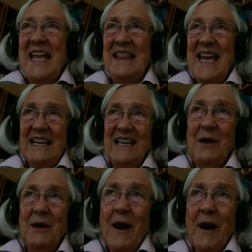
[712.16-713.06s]
And that
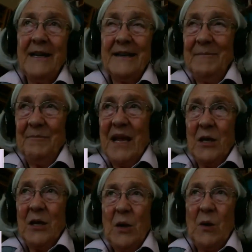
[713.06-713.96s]
can be rated.
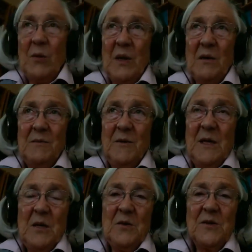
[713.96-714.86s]
You know,
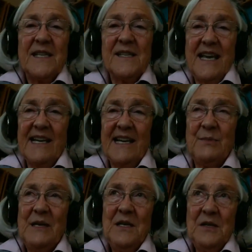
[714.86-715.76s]
when you use the
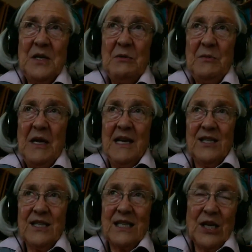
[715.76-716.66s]
SASB, you don't
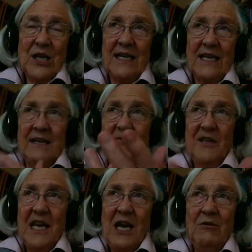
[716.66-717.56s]
just look at a
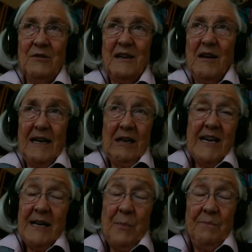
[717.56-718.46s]
video
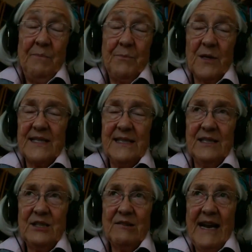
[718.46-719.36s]
where the
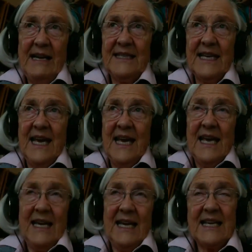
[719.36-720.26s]
person interacting
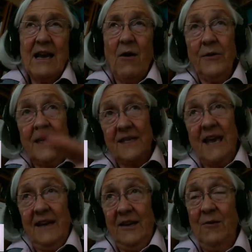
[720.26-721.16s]
and say, oh,
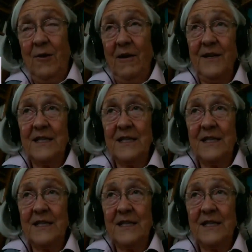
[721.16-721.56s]
this category